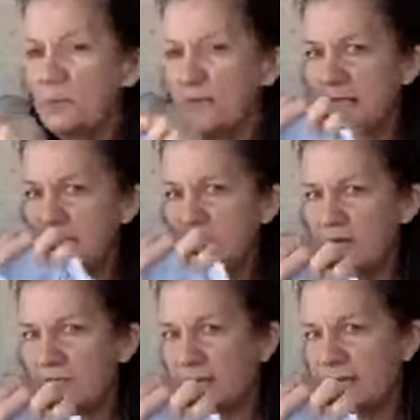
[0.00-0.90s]
So we're going to
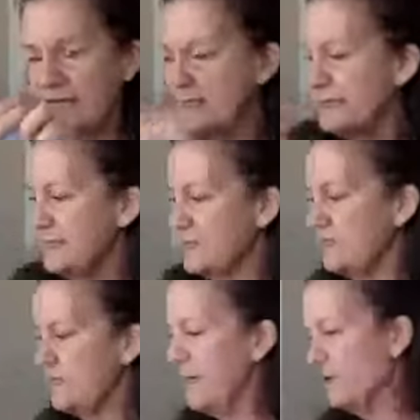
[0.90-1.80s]
start right in the
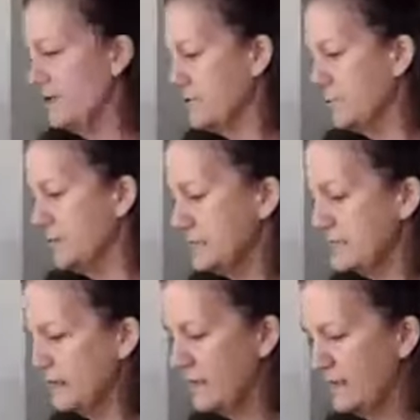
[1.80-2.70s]
center and go to one
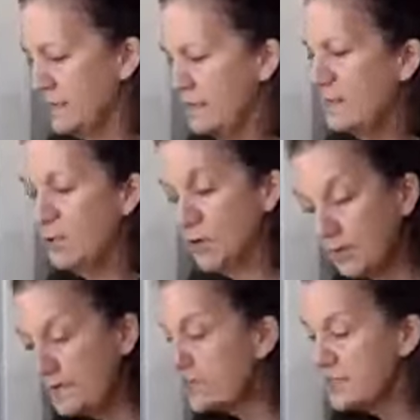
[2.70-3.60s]
side.
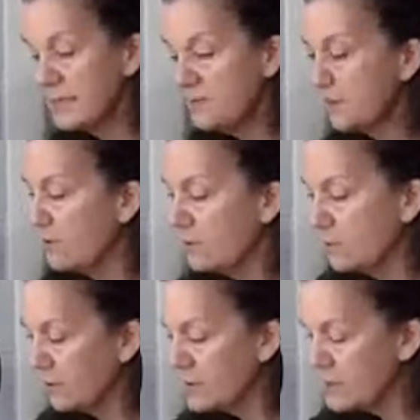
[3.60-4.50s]
1/4 inch seam, they're all
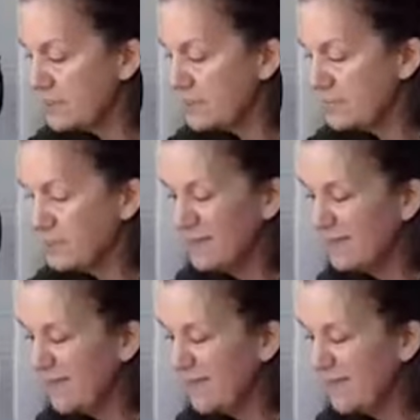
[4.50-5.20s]
1/4 inch seams.